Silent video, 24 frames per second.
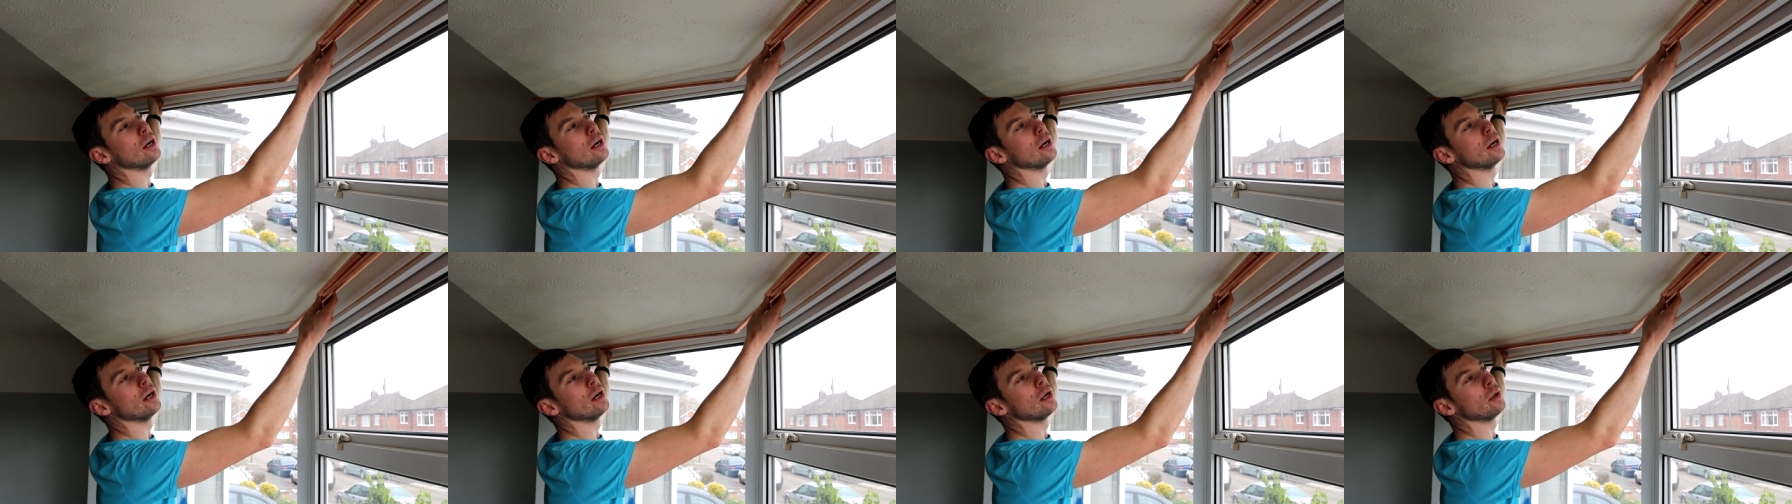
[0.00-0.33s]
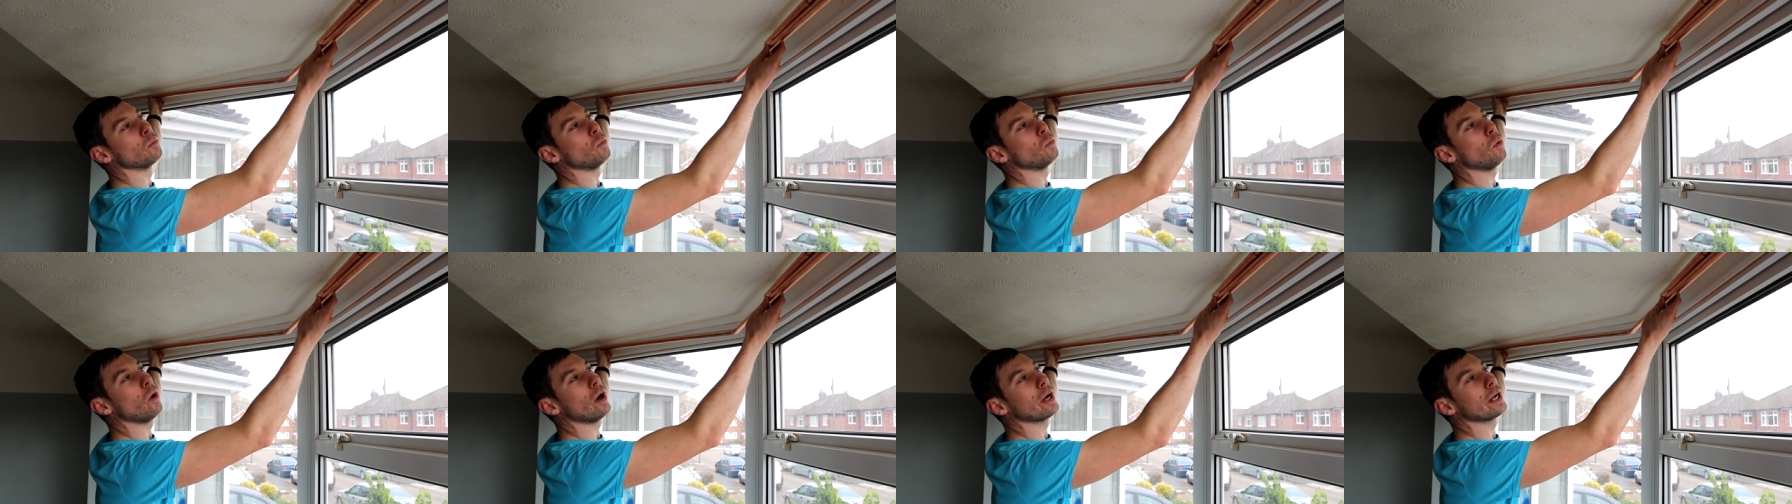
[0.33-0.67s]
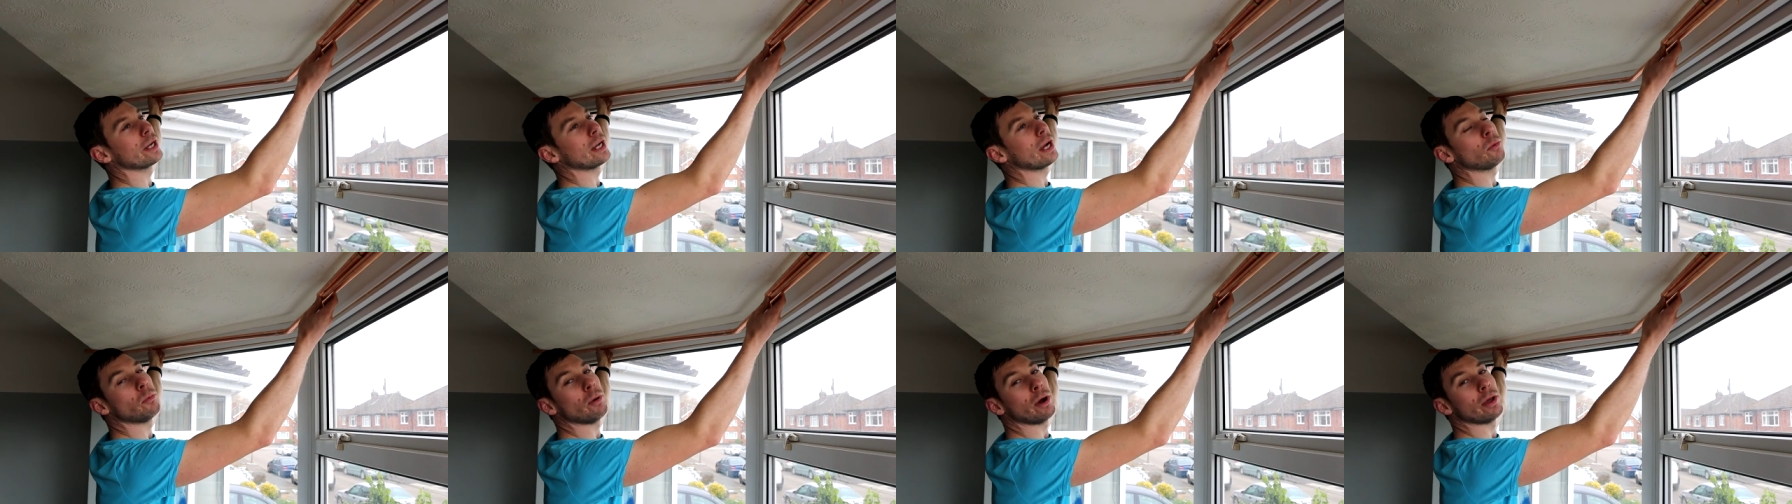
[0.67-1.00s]
I'm
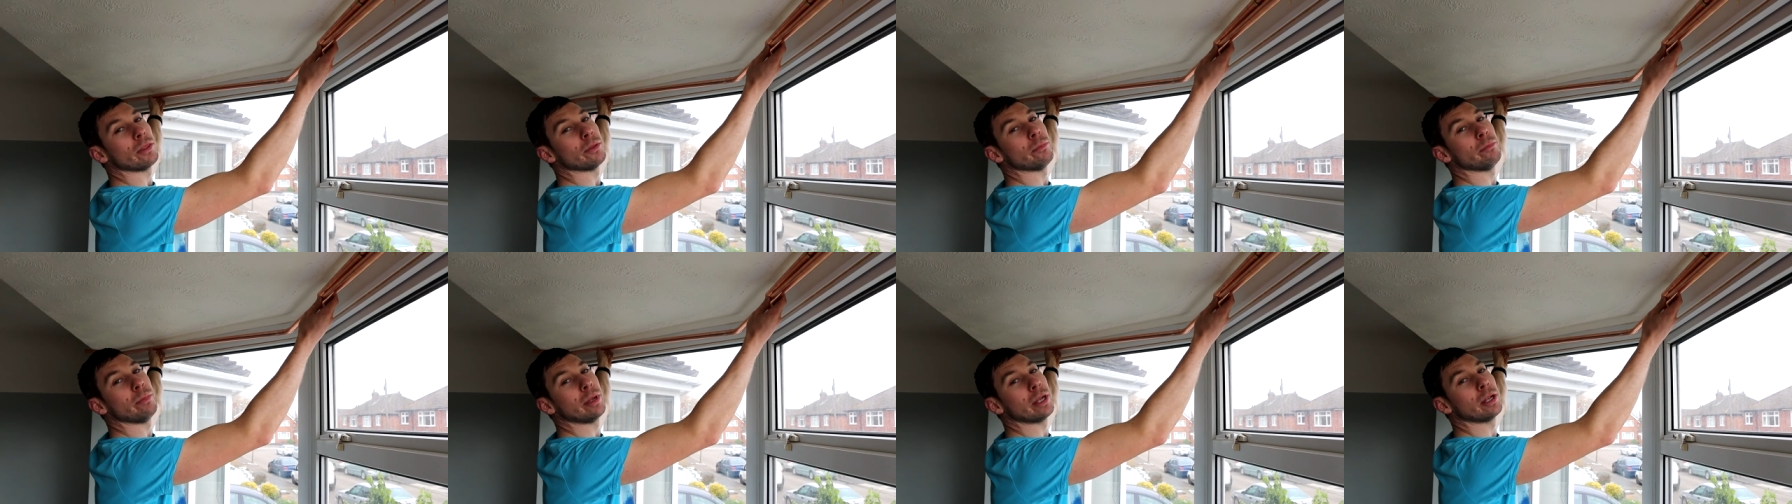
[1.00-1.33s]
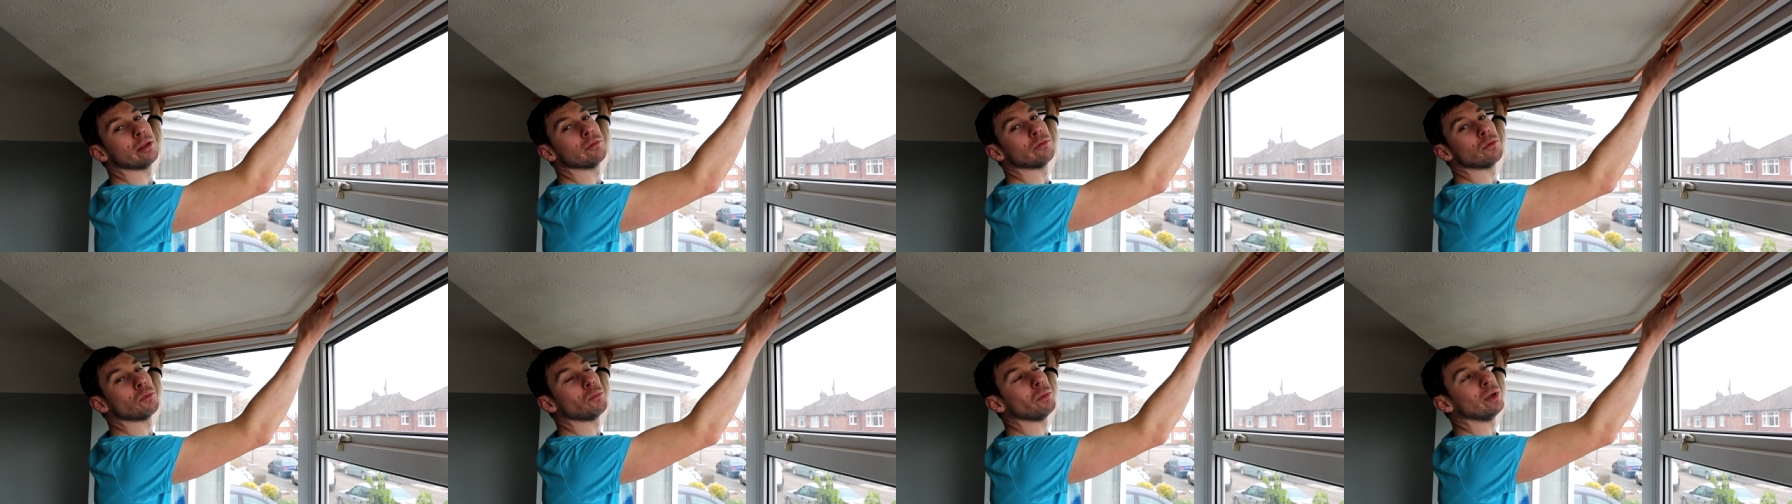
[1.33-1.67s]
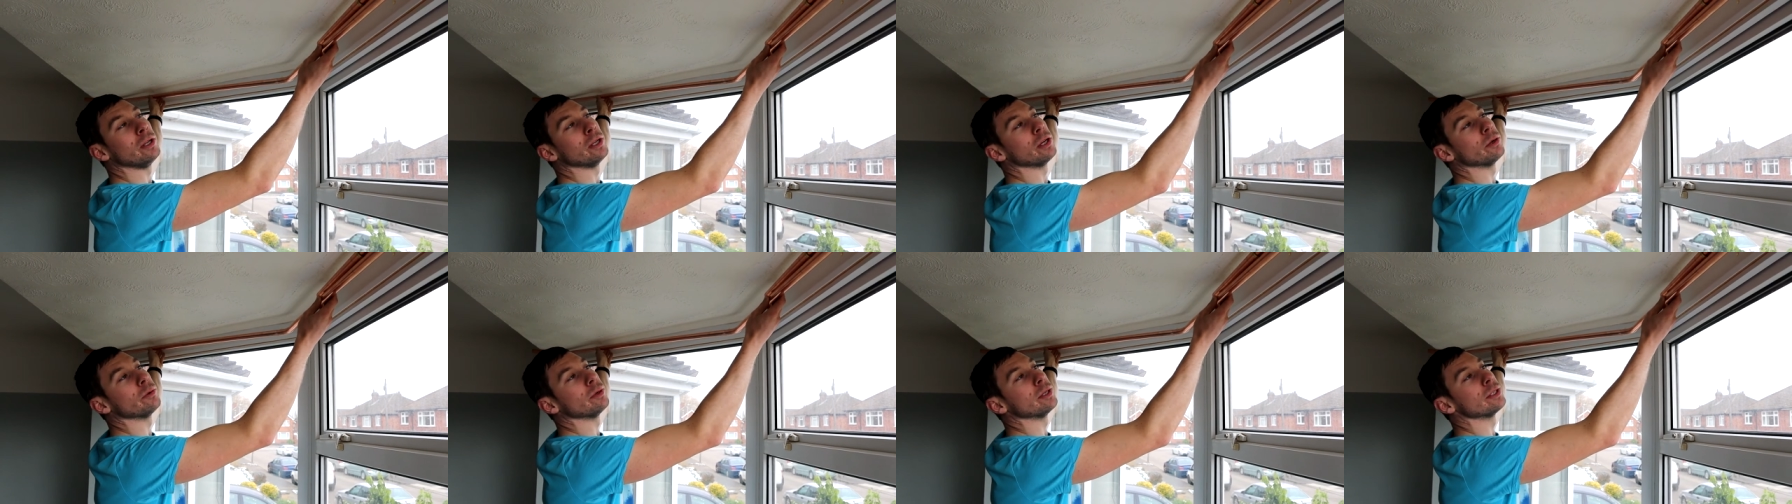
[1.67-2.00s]
working out where the middle of the
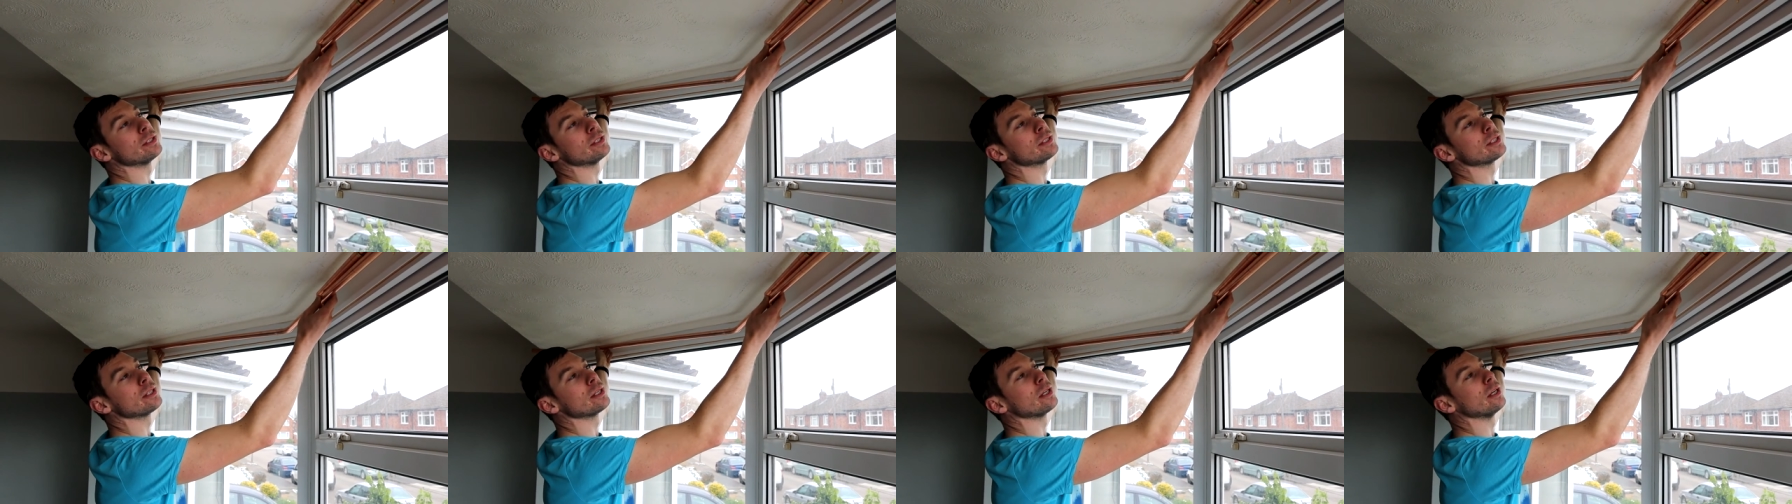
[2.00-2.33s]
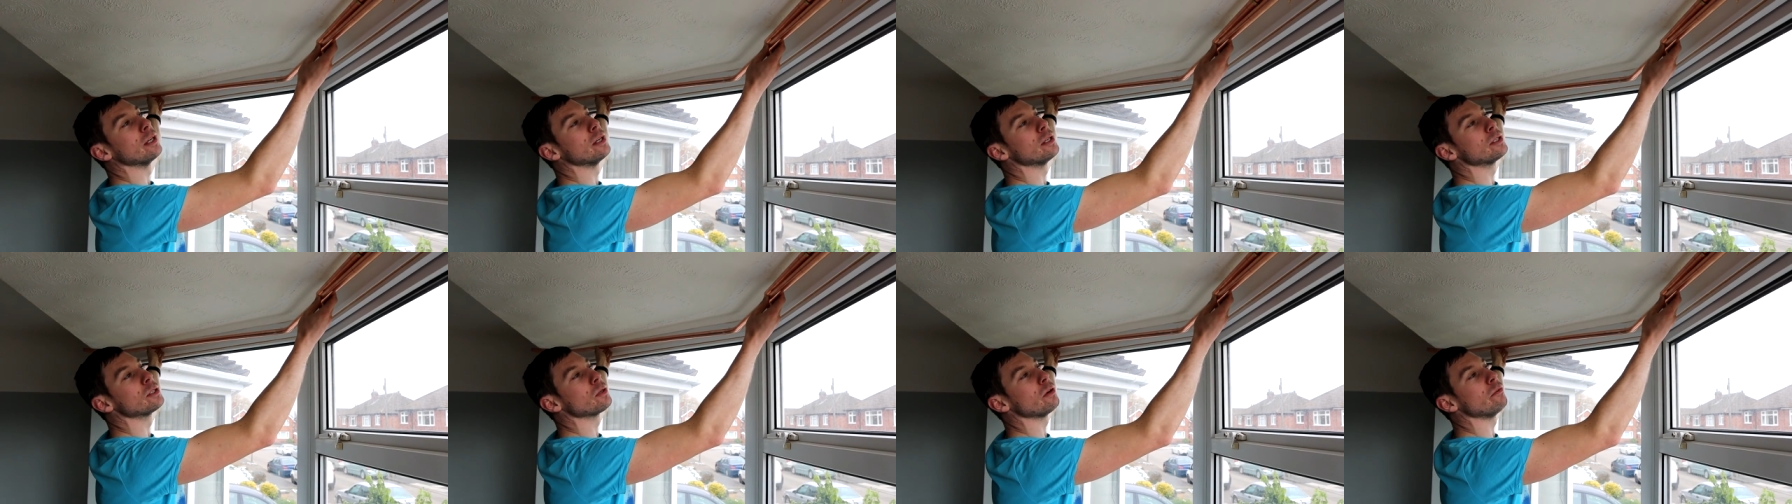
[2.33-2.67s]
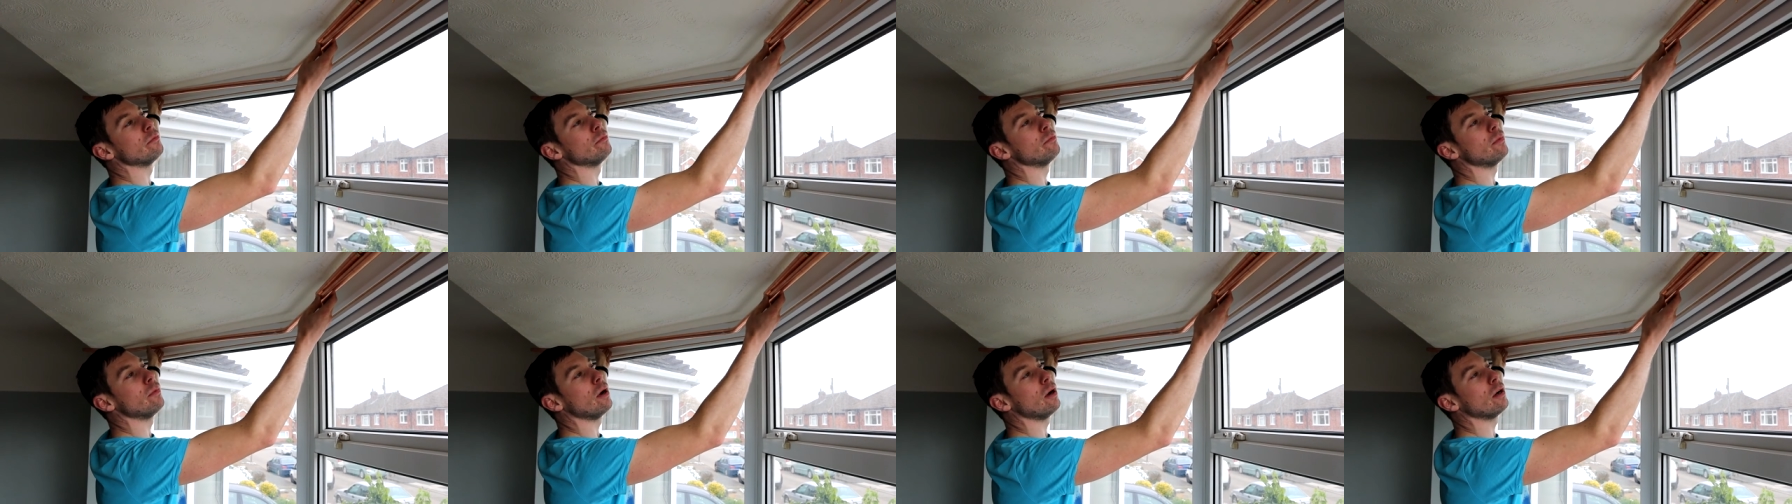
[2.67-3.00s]
window is. So
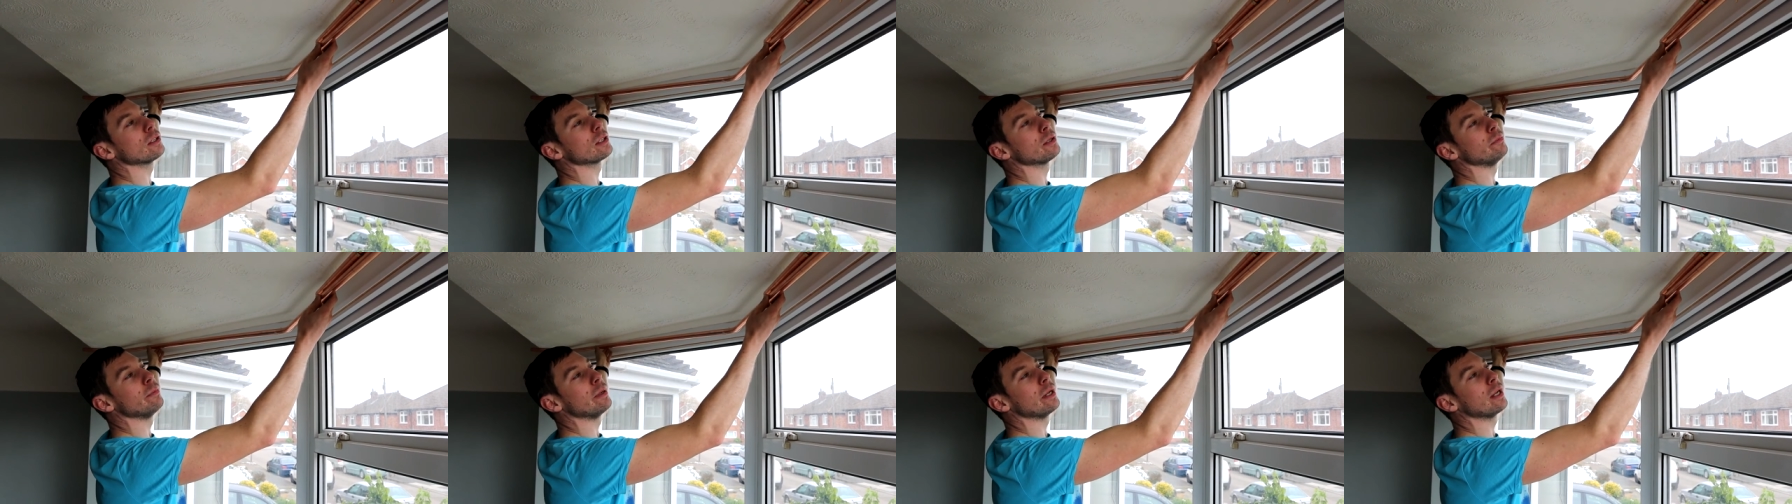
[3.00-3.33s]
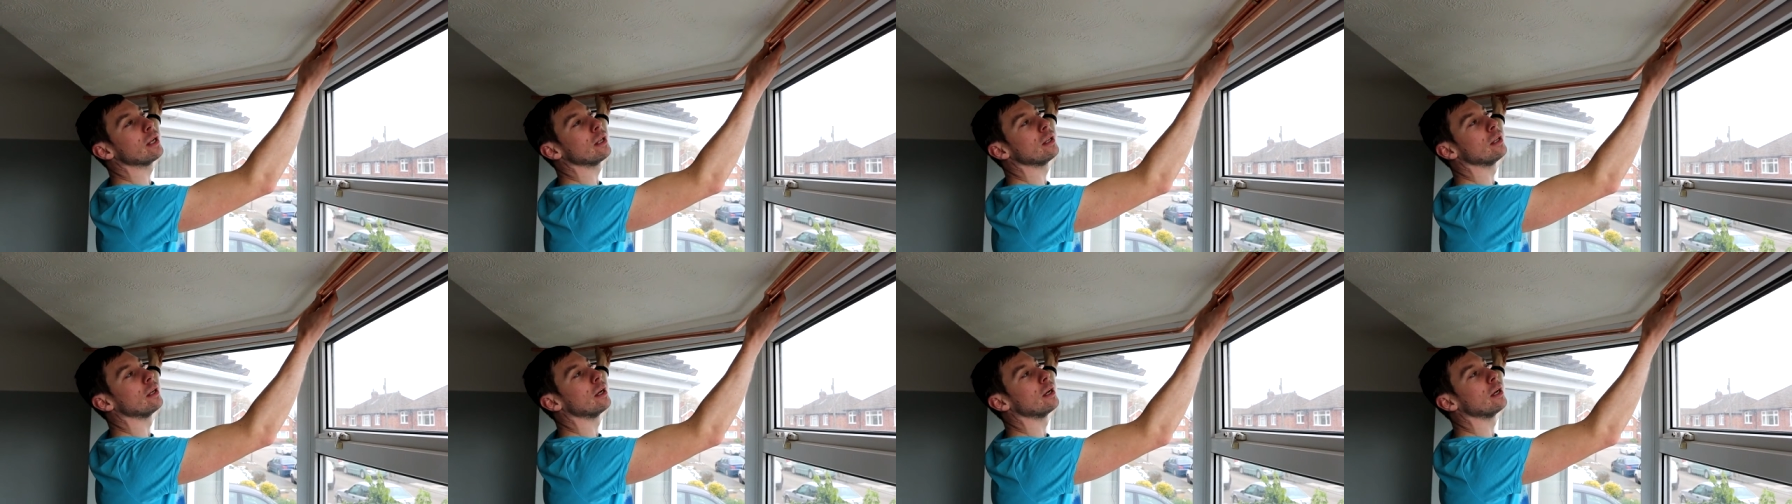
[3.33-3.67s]
I've marked the middle